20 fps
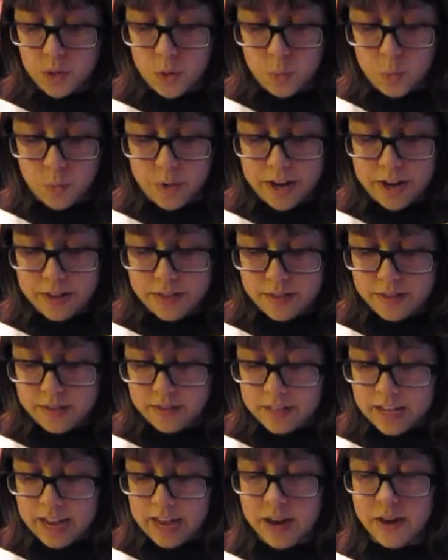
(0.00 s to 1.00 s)
where
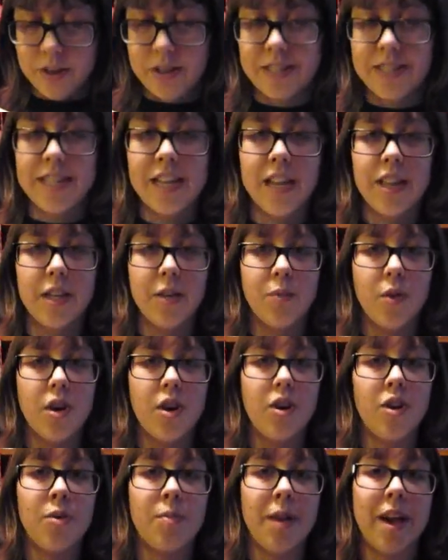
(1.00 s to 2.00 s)
Harry's telling
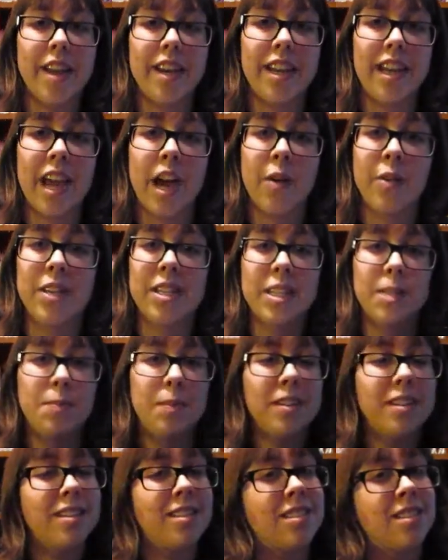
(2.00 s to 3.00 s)
Ron and Hermione how he
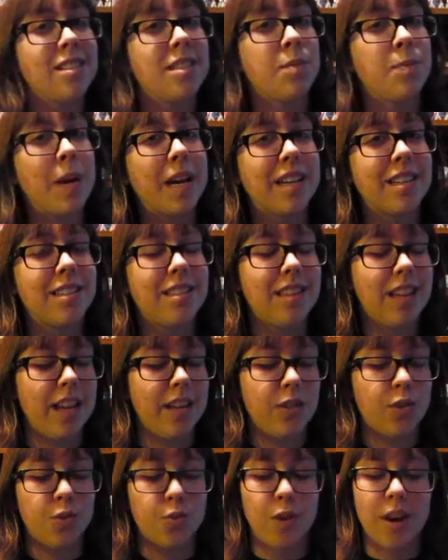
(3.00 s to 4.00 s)
suspects
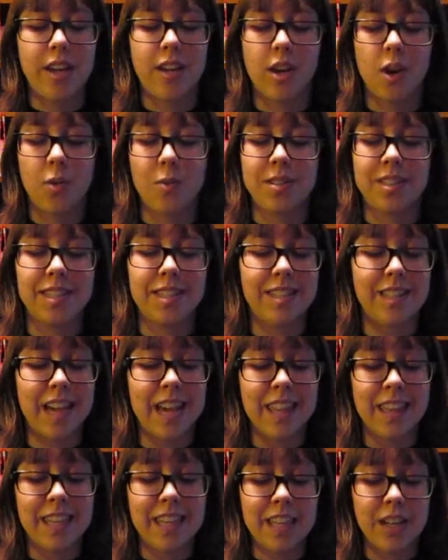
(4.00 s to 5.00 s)
that Draco is a
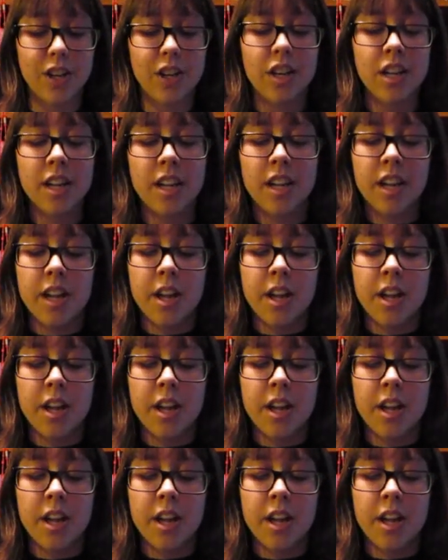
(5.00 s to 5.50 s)
Death Eater.